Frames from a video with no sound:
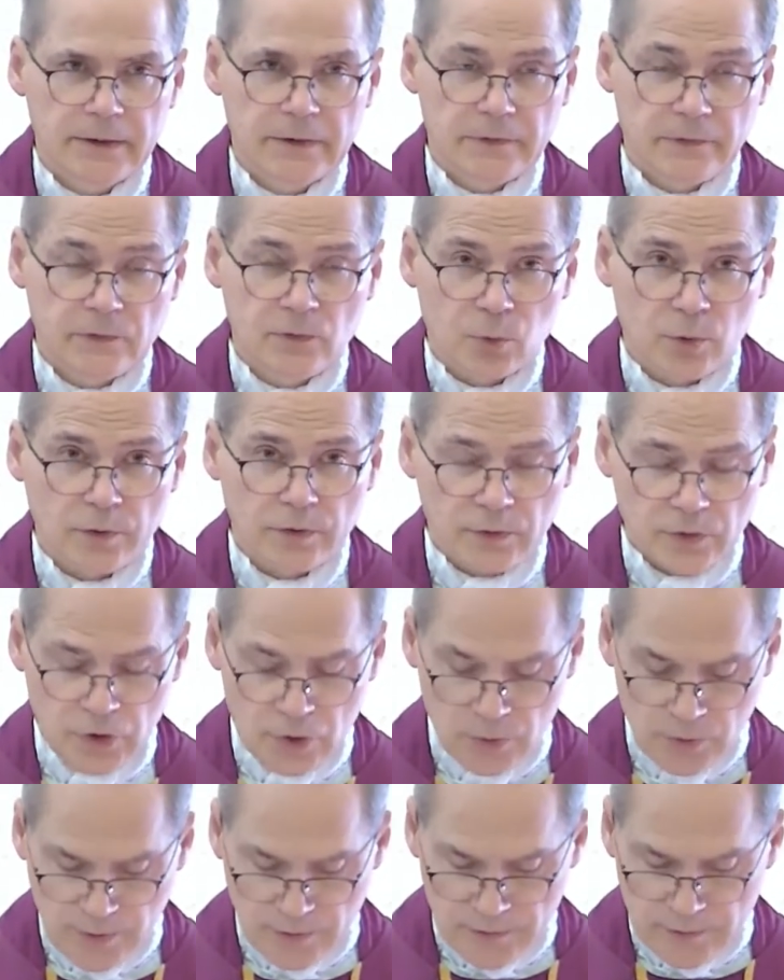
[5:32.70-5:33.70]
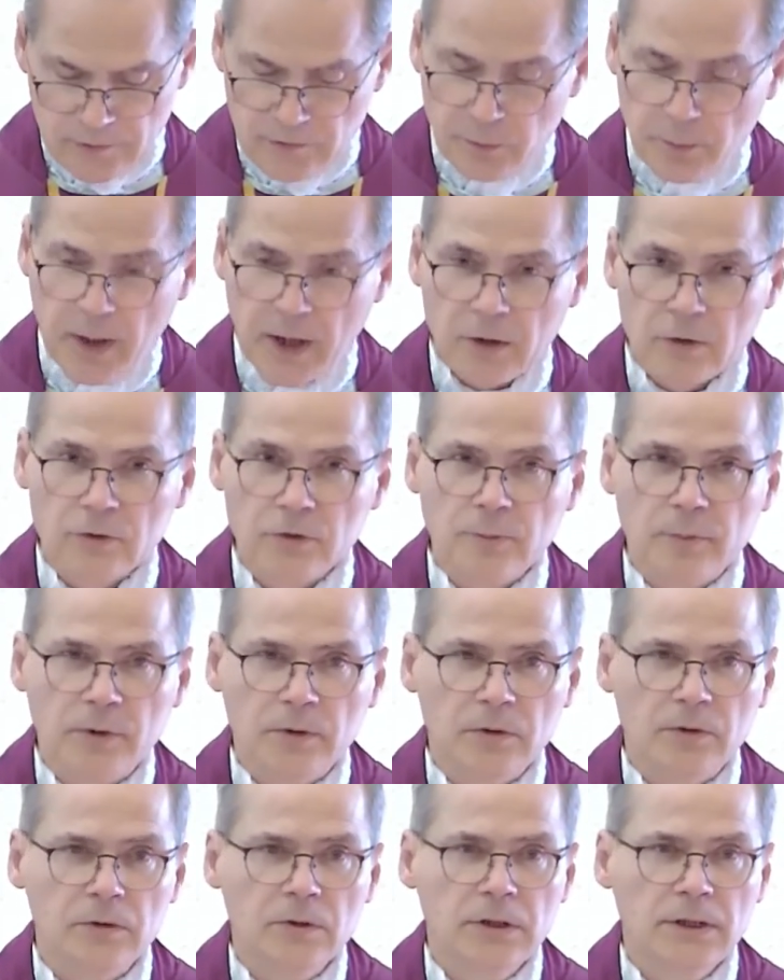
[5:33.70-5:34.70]
this is worth noting. This
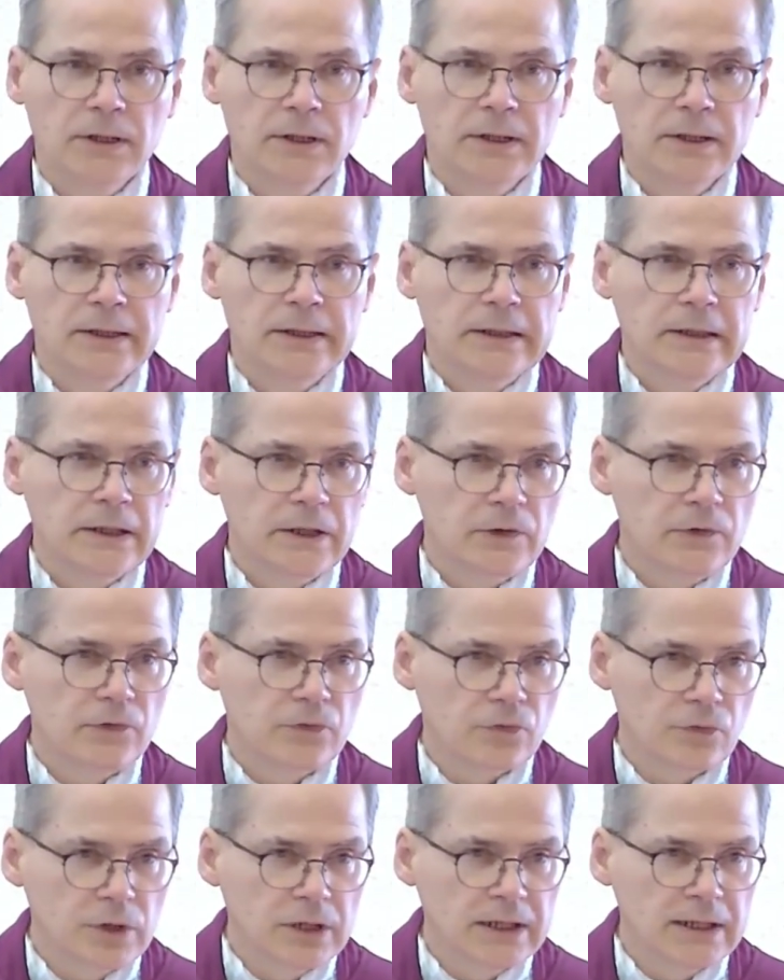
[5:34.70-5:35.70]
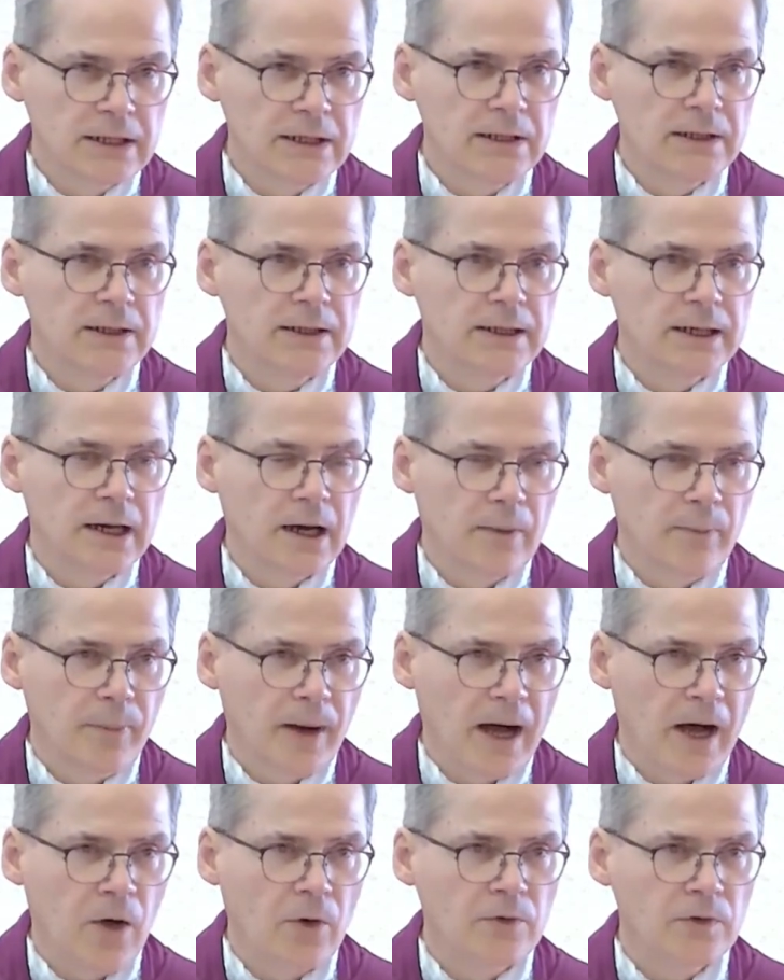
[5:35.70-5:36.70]
parable is really
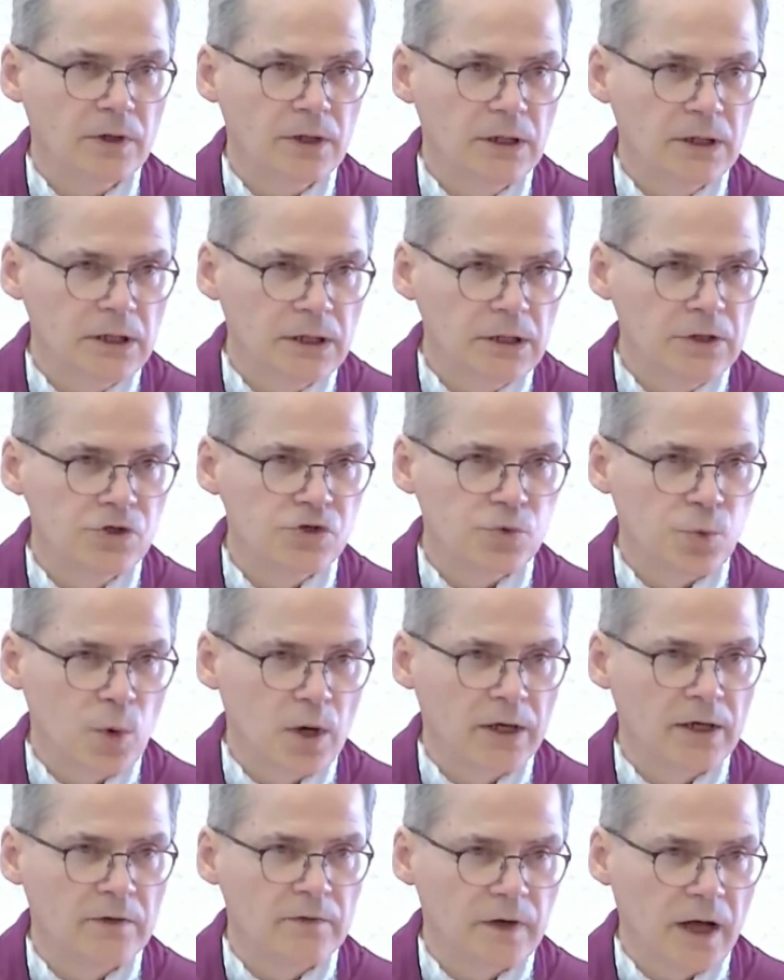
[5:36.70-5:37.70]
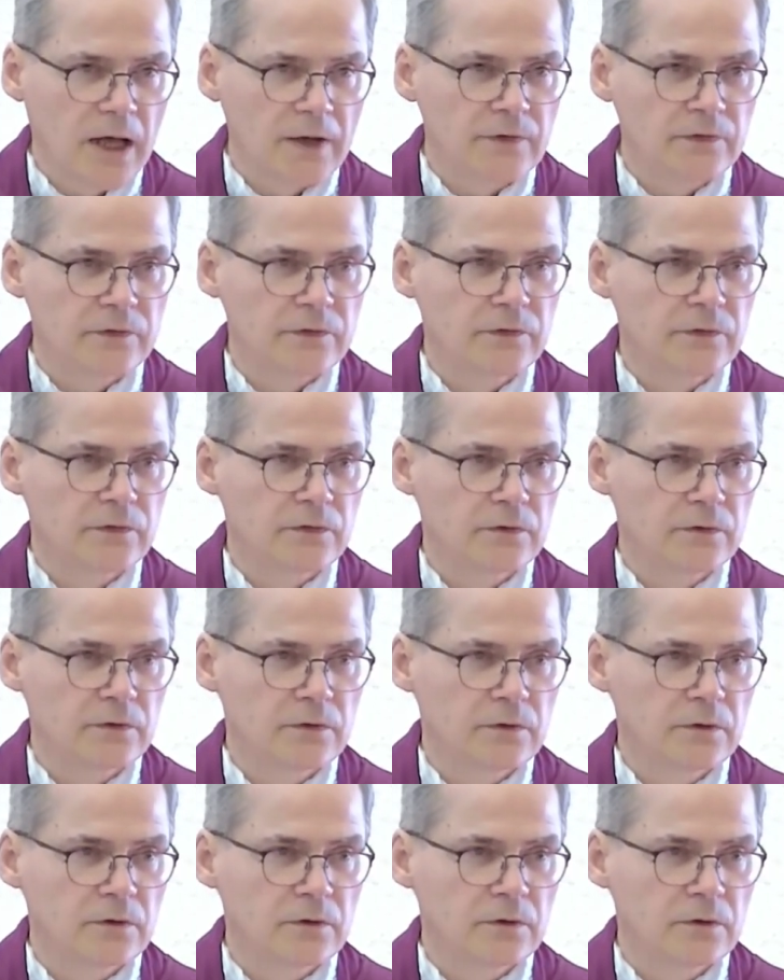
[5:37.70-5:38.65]
about each one of us.